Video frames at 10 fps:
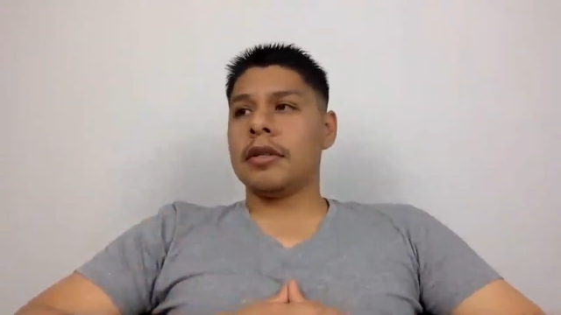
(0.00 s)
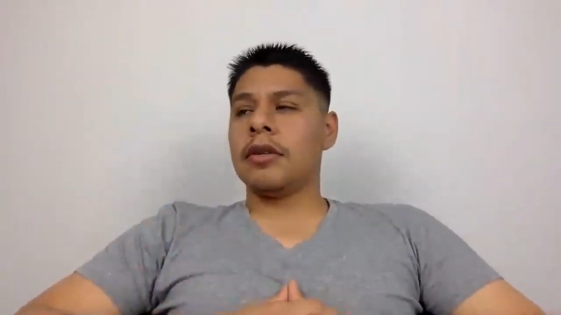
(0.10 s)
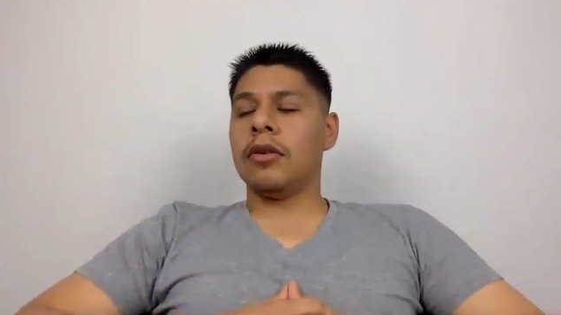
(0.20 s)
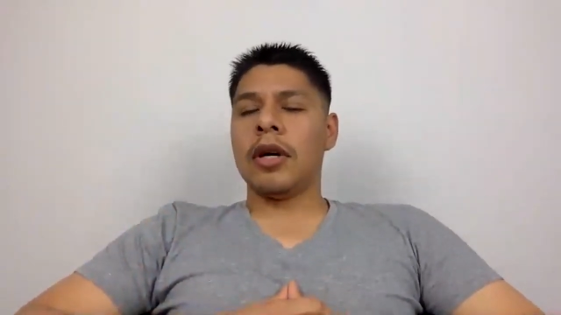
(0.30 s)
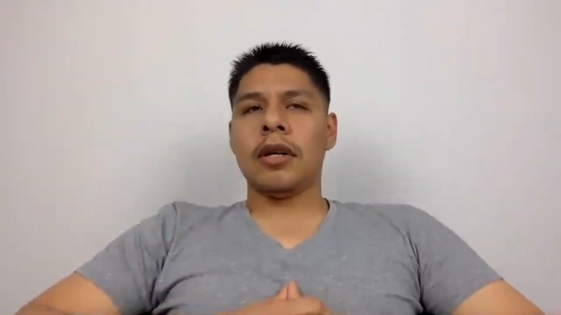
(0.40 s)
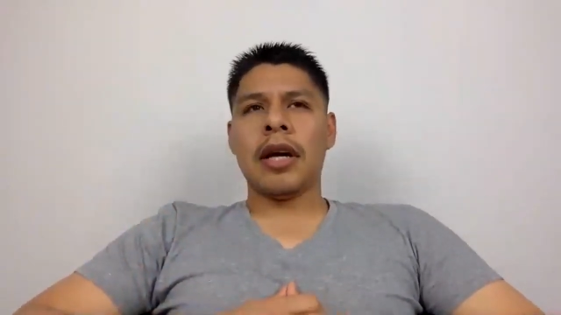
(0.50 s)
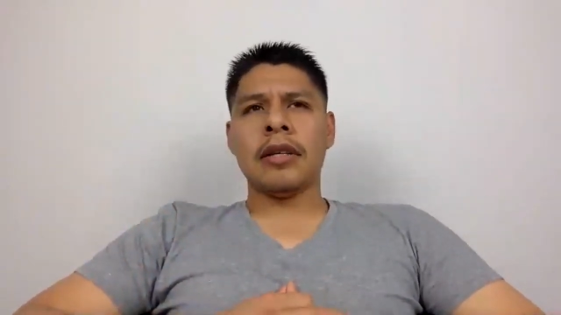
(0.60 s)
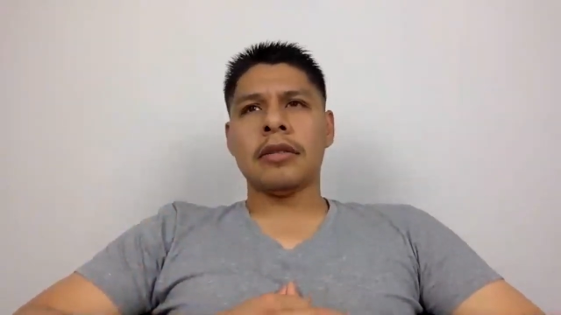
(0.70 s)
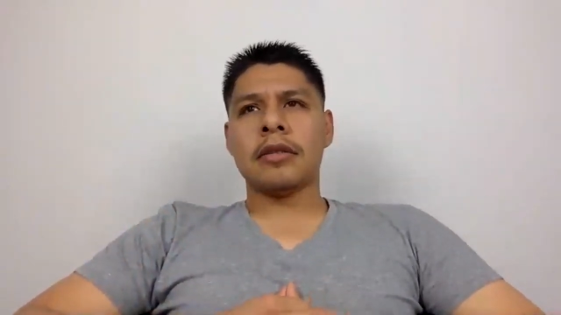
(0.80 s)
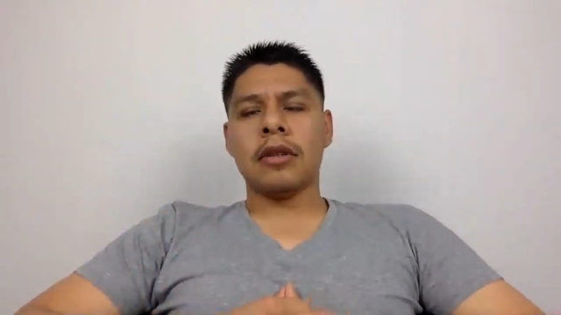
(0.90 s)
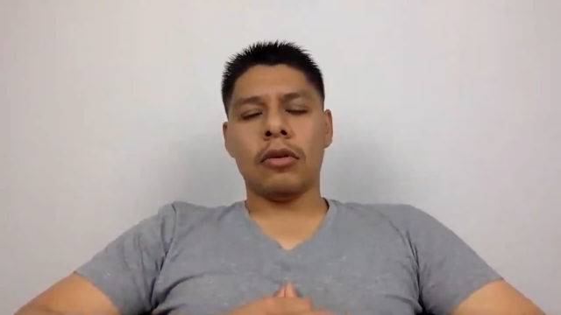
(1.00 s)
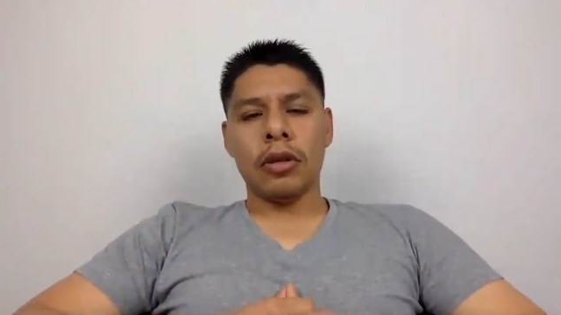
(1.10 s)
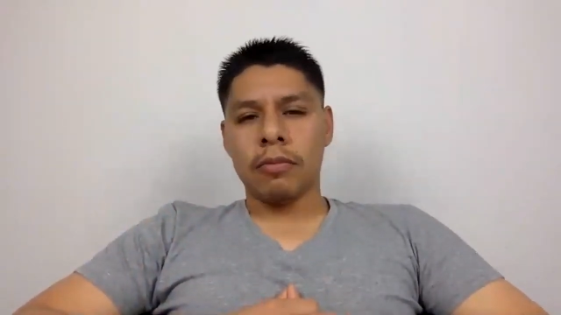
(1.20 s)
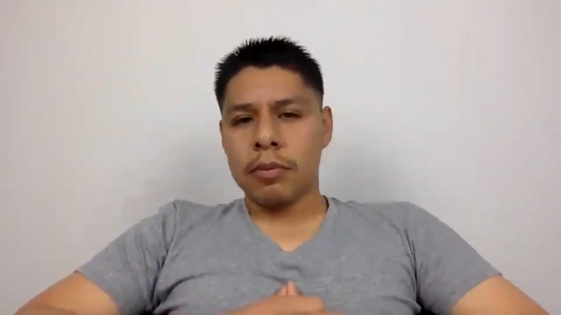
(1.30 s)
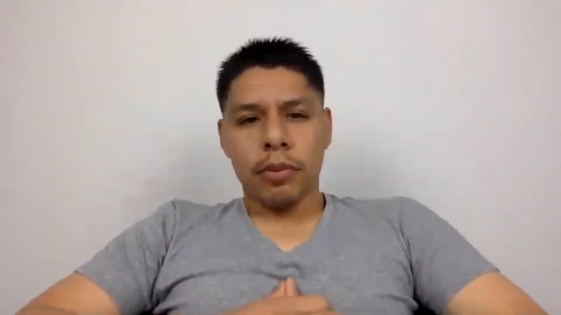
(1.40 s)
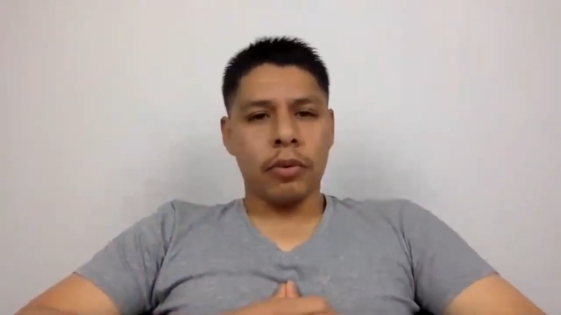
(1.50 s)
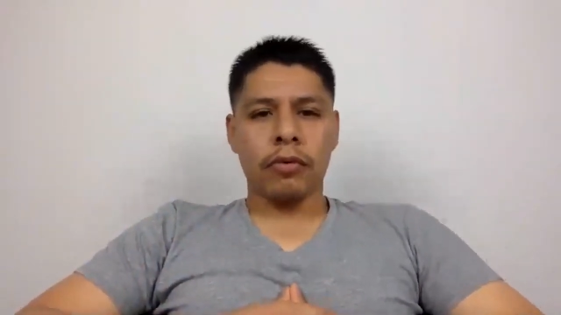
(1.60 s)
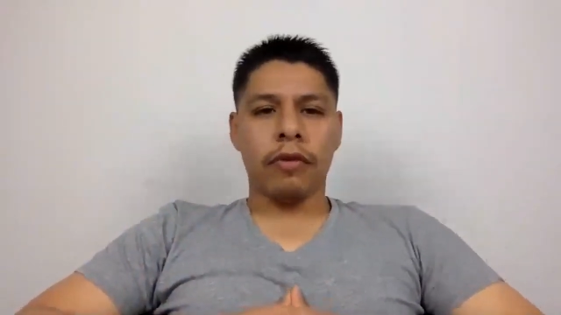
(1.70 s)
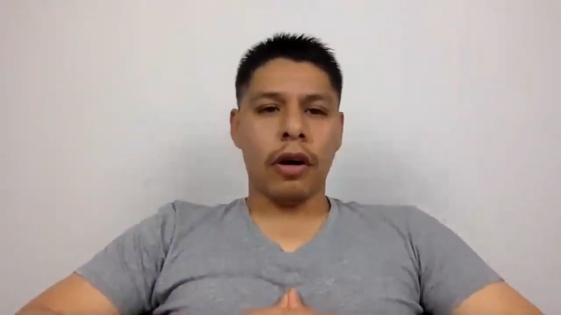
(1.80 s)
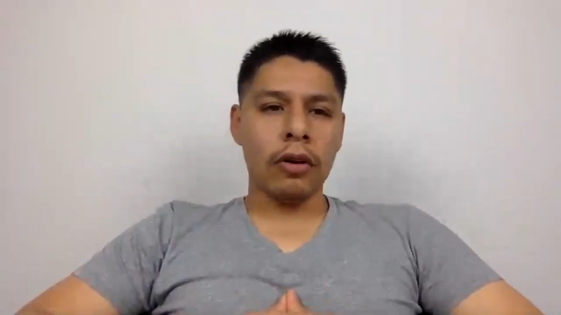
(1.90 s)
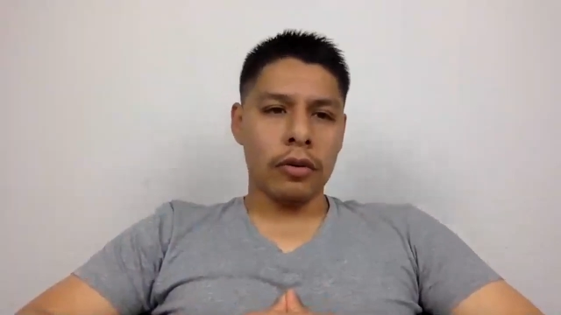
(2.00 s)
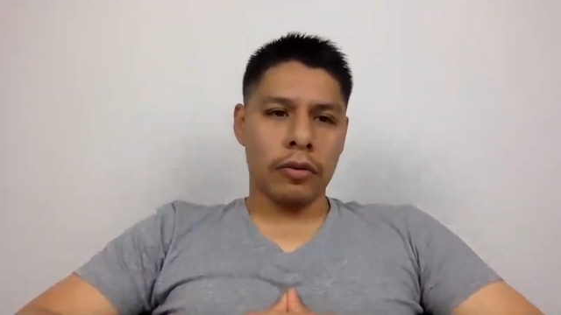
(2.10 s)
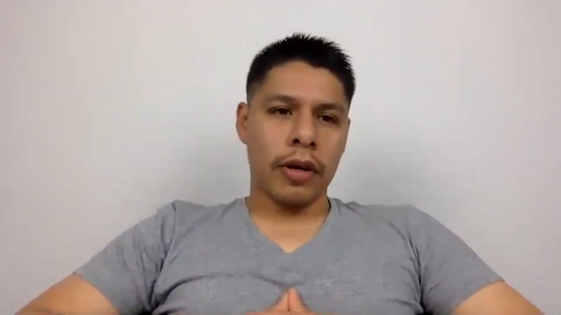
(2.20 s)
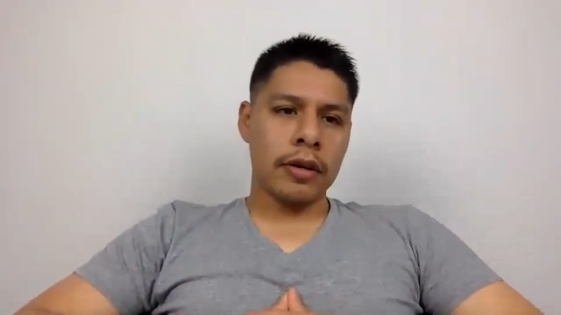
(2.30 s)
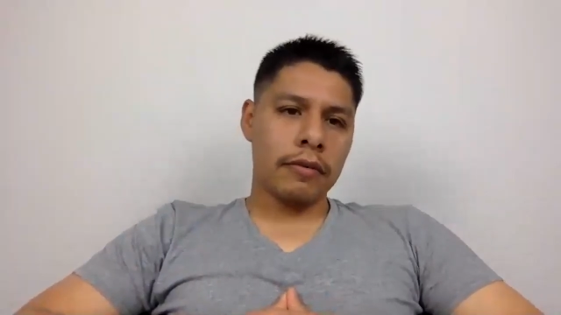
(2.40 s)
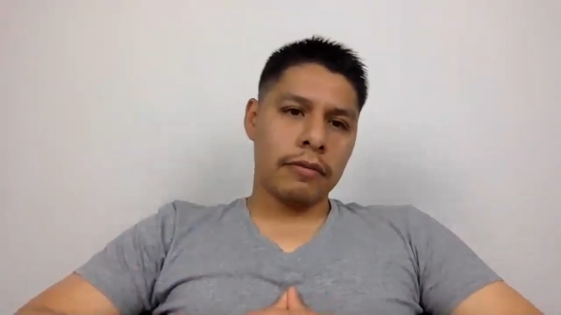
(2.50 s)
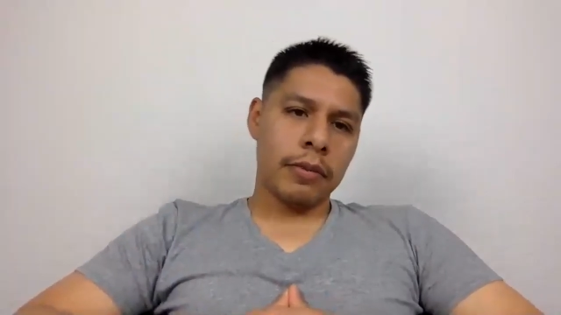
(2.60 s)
you know, and slowly people will follow, right?